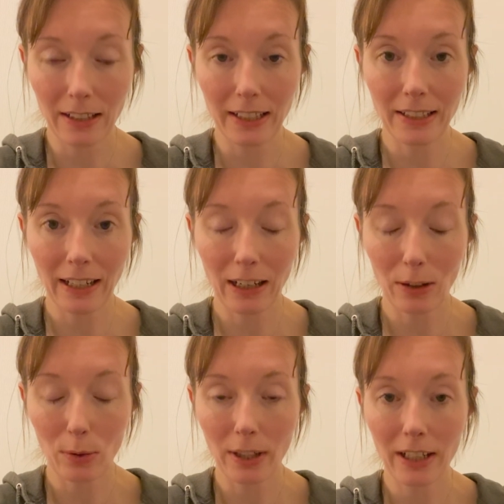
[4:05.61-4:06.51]
And
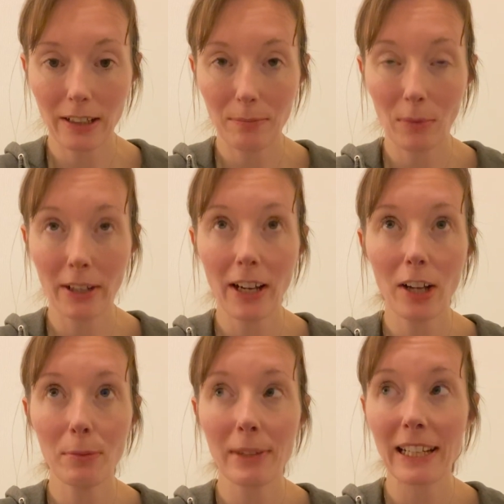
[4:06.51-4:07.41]
now my
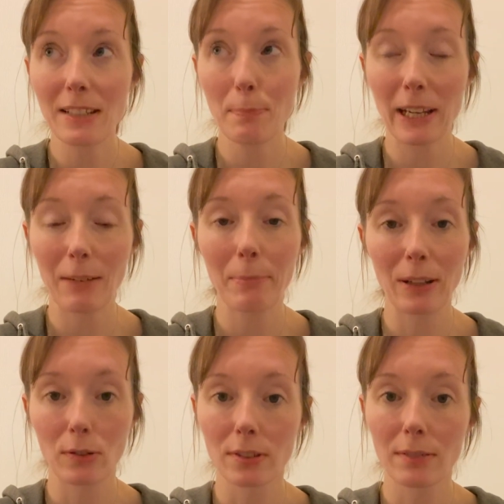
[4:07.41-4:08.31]
home is being
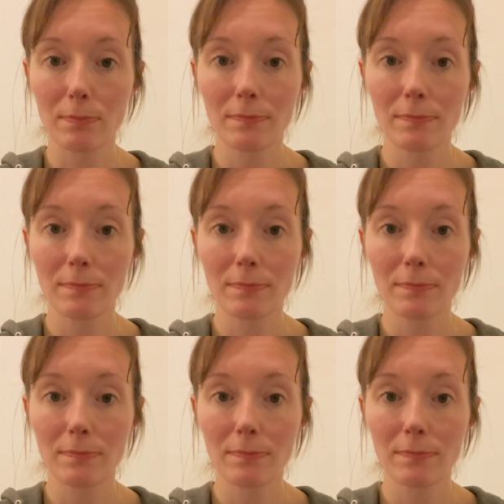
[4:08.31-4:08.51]
built,